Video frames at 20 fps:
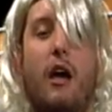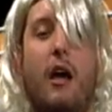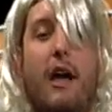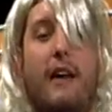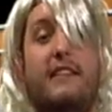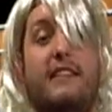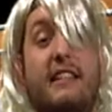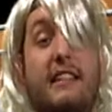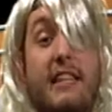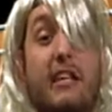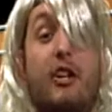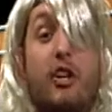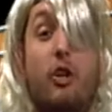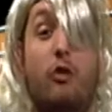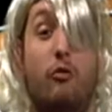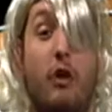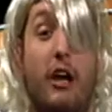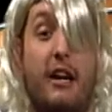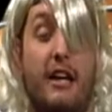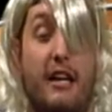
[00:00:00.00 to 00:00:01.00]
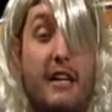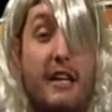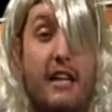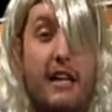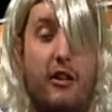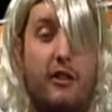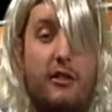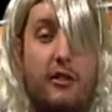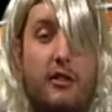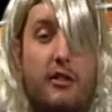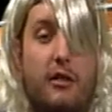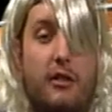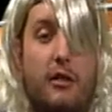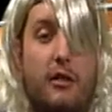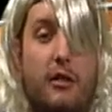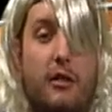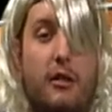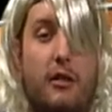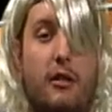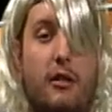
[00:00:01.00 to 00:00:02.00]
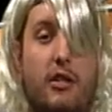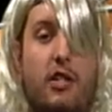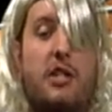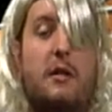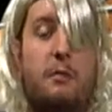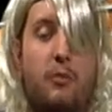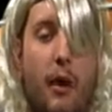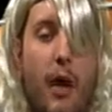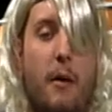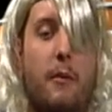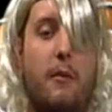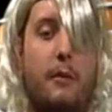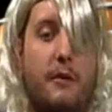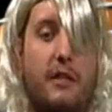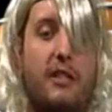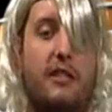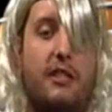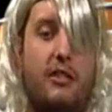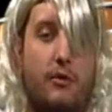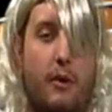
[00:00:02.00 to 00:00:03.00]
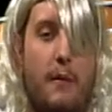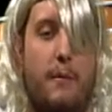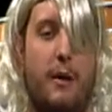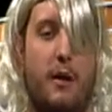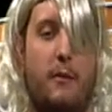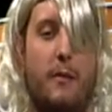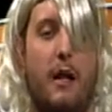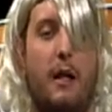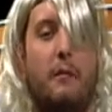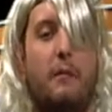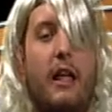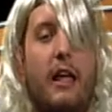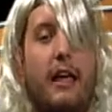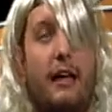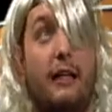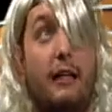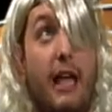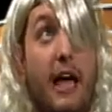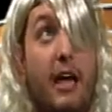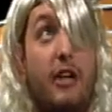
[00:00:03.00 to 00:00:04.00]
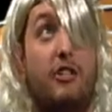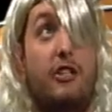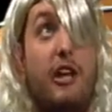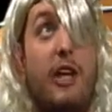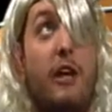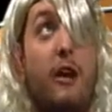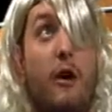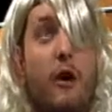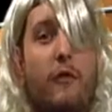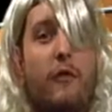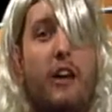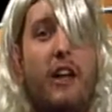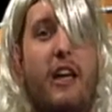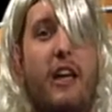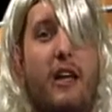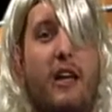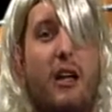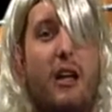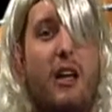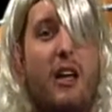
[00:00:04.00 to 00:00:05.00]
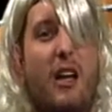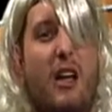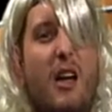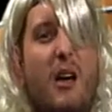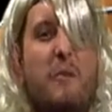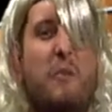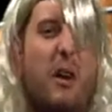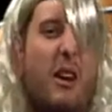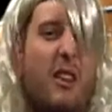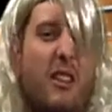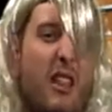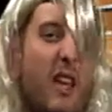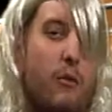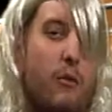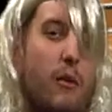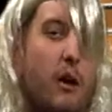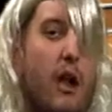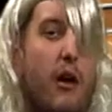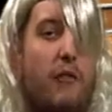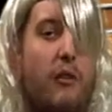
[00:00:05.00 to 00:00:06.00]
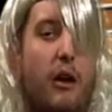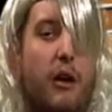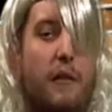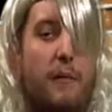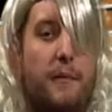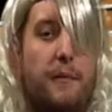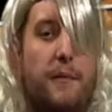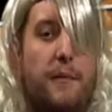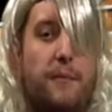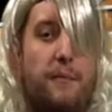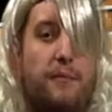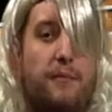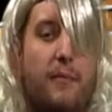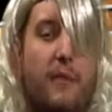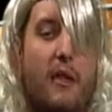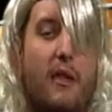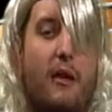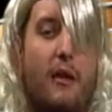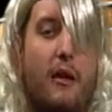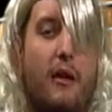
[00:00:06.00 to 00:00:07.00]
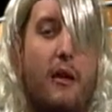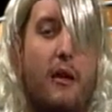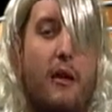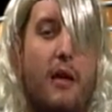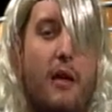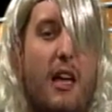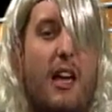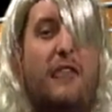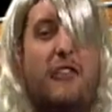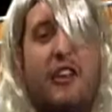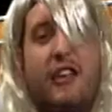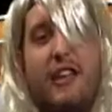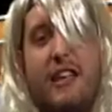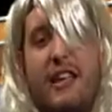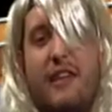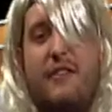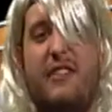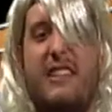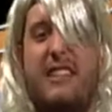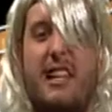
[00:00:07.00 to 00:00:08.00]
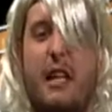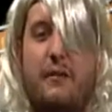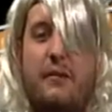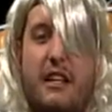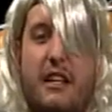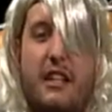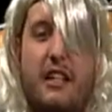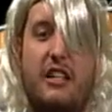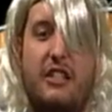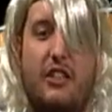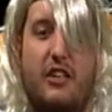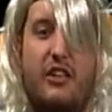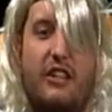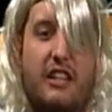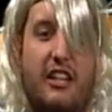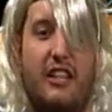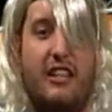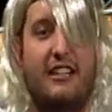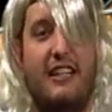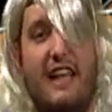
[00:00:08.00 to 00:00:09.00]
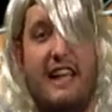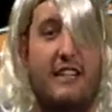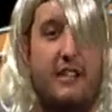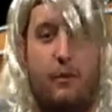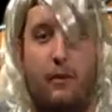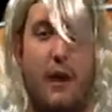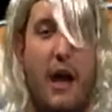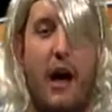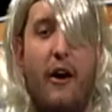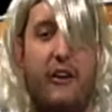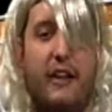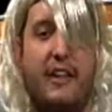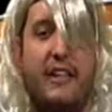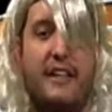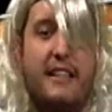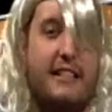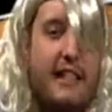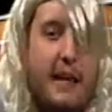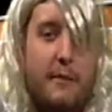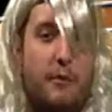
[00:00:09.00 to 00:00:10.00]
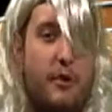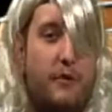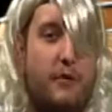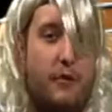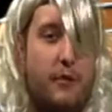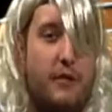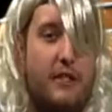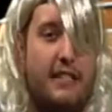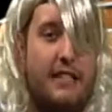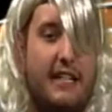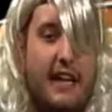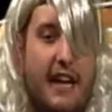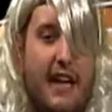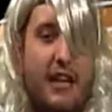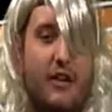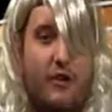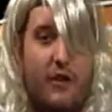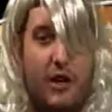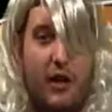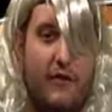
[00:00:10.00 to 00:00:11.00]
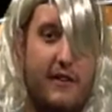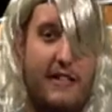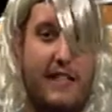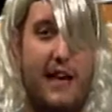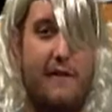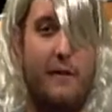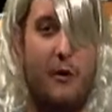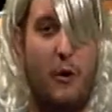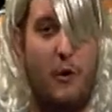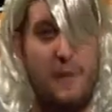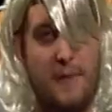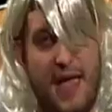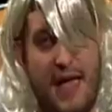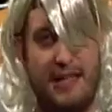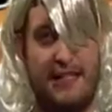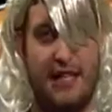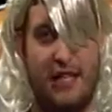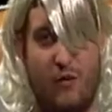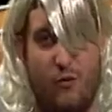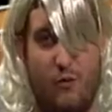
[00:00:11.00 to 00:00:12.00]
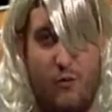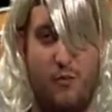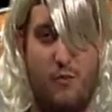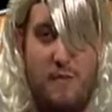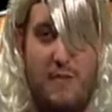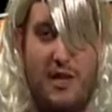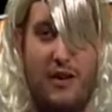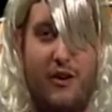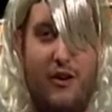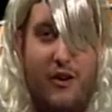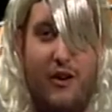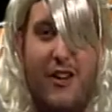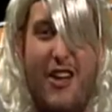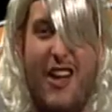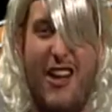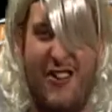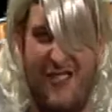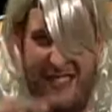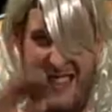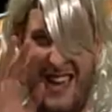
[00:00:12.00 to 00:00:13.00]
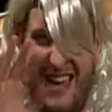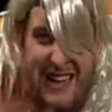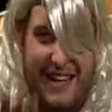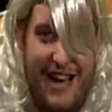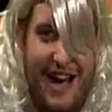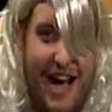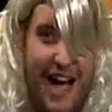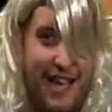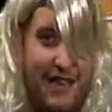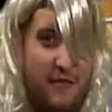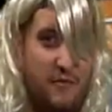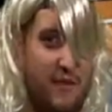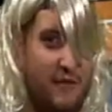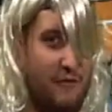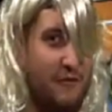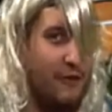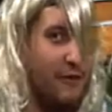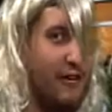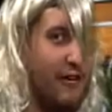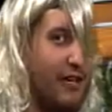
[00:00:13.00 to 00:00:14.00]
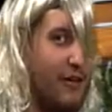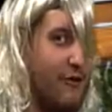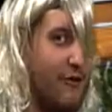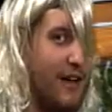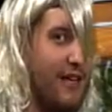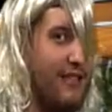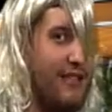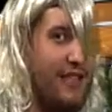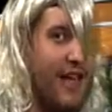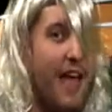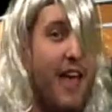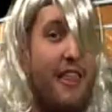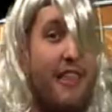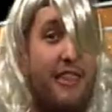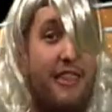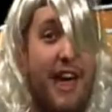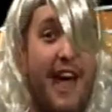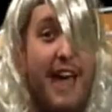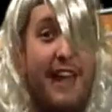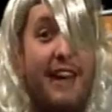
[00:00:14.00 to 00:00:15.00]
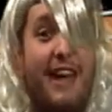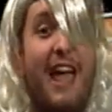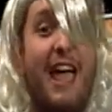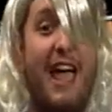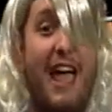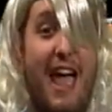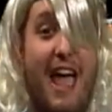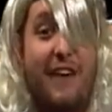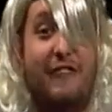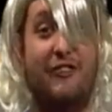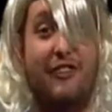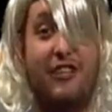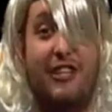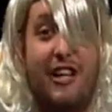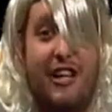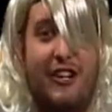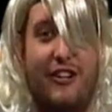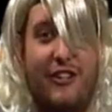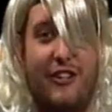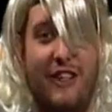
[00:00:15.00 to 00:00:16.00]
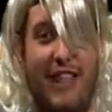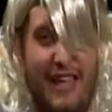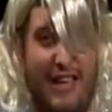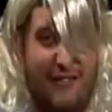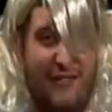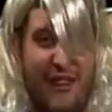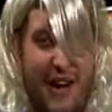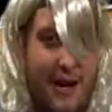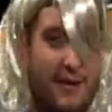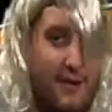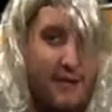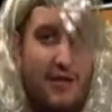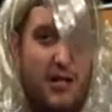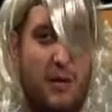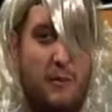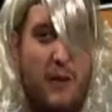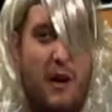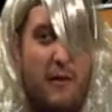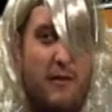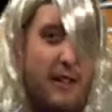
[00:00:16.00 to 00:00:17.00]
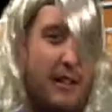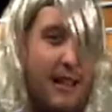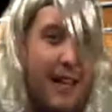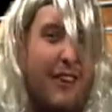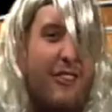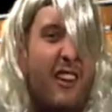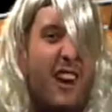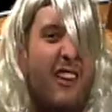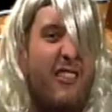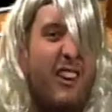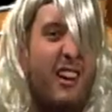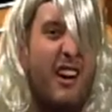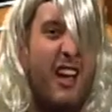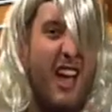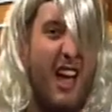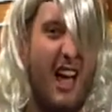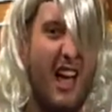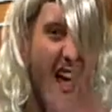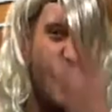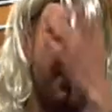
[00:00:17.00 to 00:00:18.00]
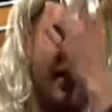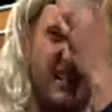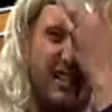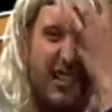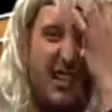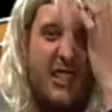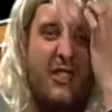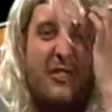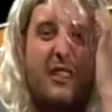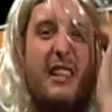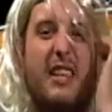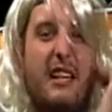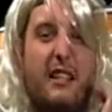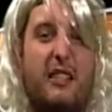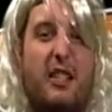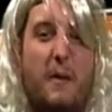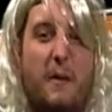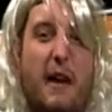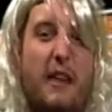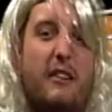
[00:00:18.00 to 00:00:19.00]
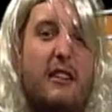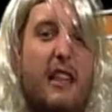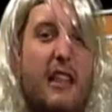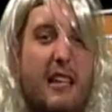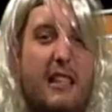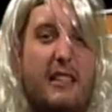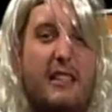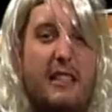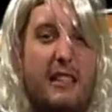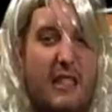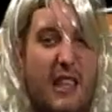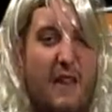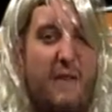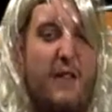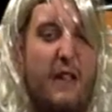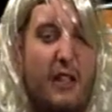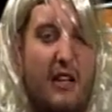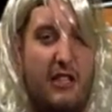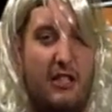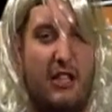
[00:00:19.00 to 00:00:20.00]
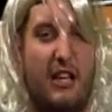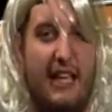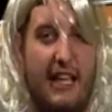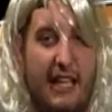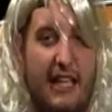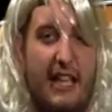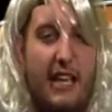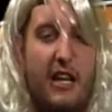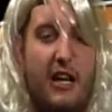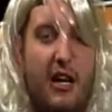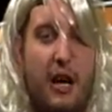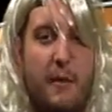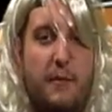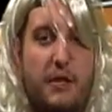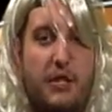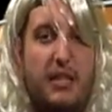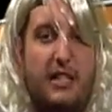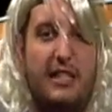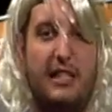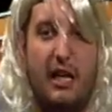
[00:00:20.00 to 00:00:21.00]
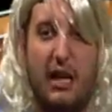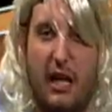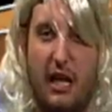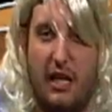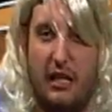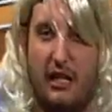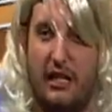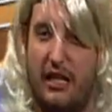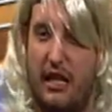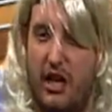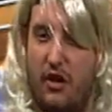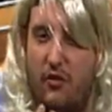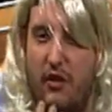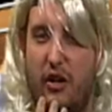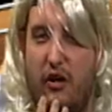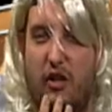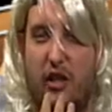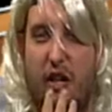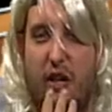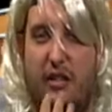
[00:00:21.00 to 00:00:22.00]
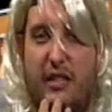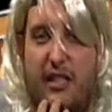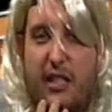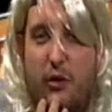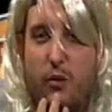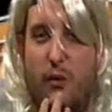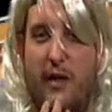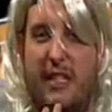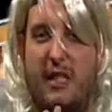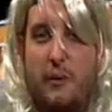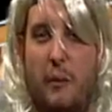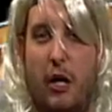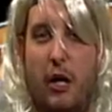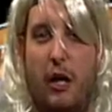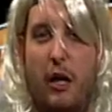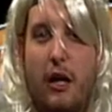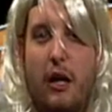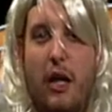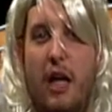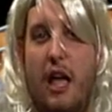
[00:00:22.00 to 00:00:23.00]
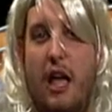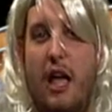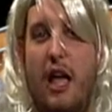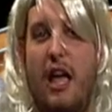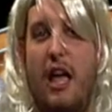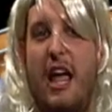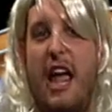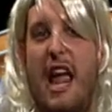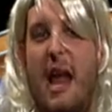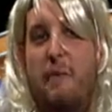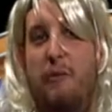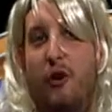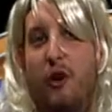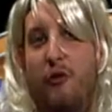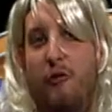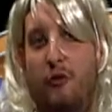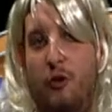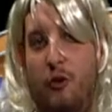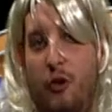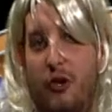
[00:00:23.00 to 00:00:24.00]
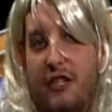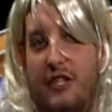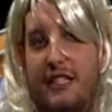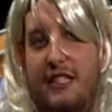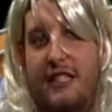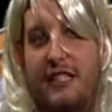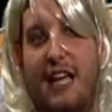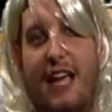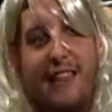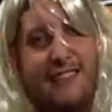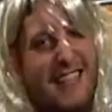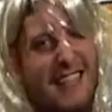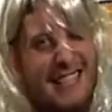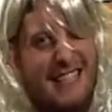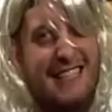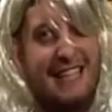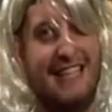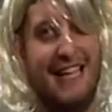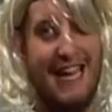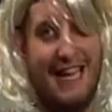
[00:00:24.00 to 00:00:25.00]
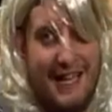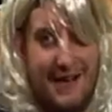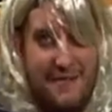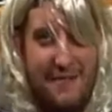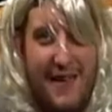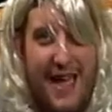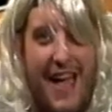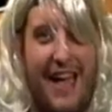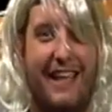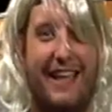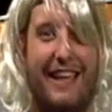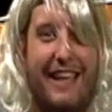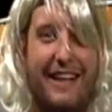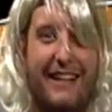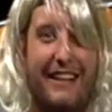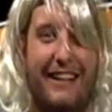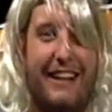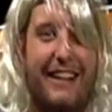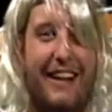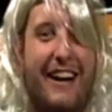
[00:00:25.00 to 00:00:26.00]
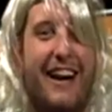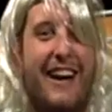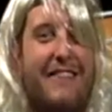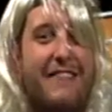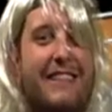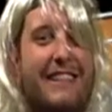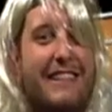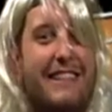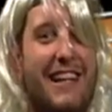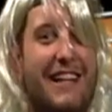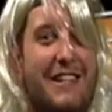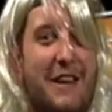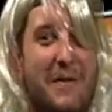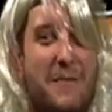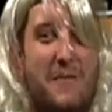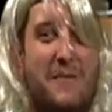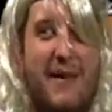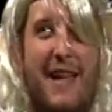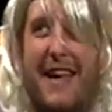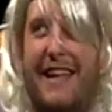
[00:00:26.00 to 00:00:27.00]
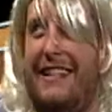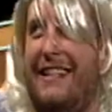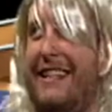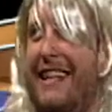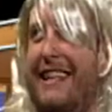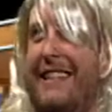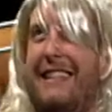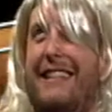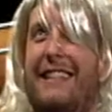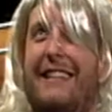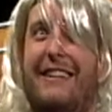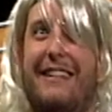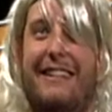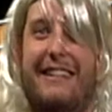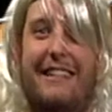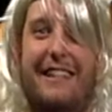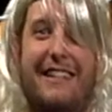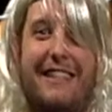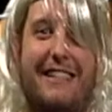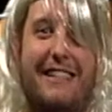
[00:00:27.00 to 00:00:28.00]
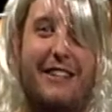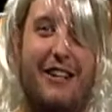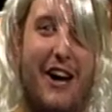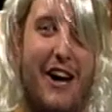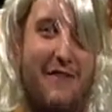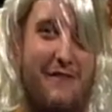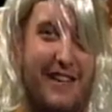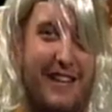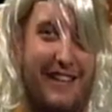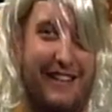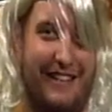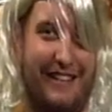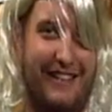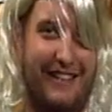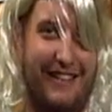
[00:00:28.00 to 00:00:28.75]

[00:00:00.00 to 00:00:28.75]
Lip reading: I've seen her run in heels. She's probably a stripper, but I'm like, hashtag over it. But whatever. If you're looking for something to do a little less rowdy this April Fool's Day, you can always have a romantic meal with that guy you've been flirting with. Then, after dinner, you like invite him up to your apartment or like whatever. And then just when things are about to like, they feel like they're like heating up, you just lean in real close and you whisper, April Fool's, and then send him packing. I'm such a bitch. Like, seriously, stop me.